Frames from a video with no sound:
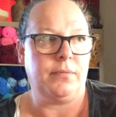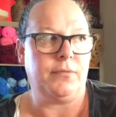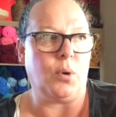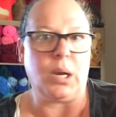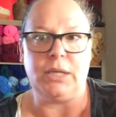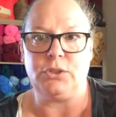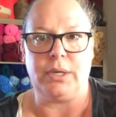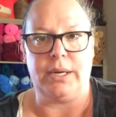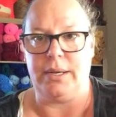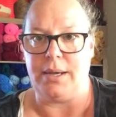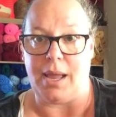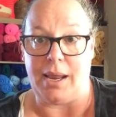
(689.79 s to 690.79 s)

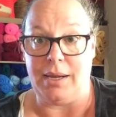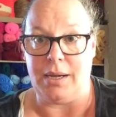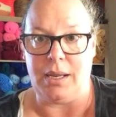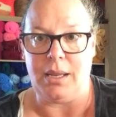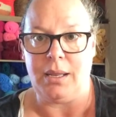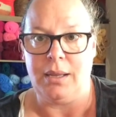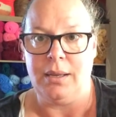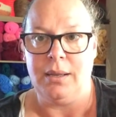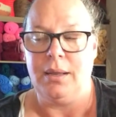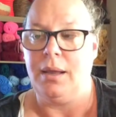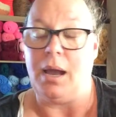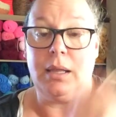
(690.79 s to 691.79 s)
490?
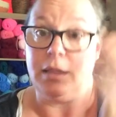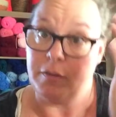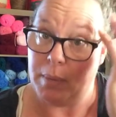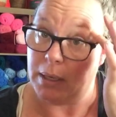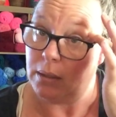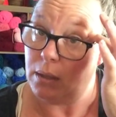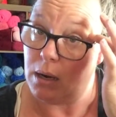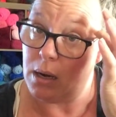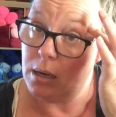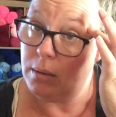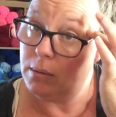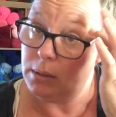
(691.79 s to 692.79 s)
I love mandala
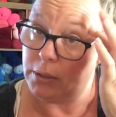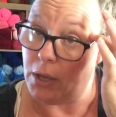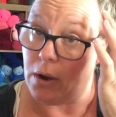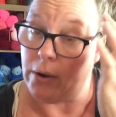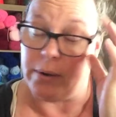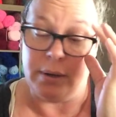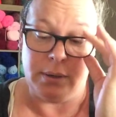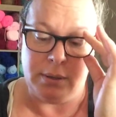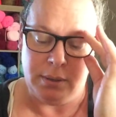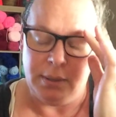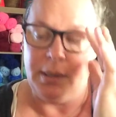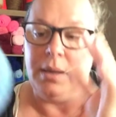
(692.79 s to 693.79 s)
yarn,
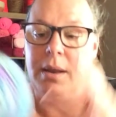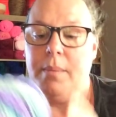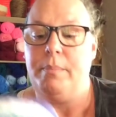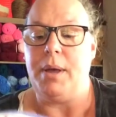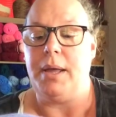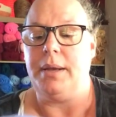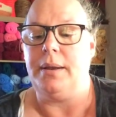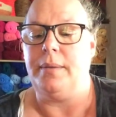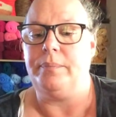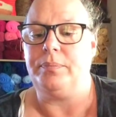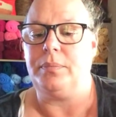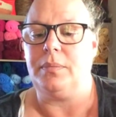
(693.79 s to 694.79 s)
but
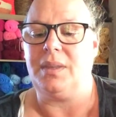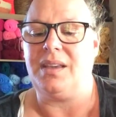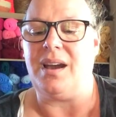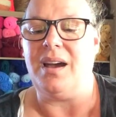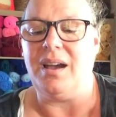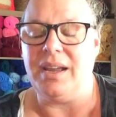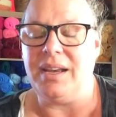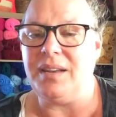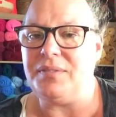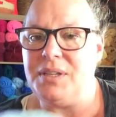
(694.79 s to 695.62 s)
kind of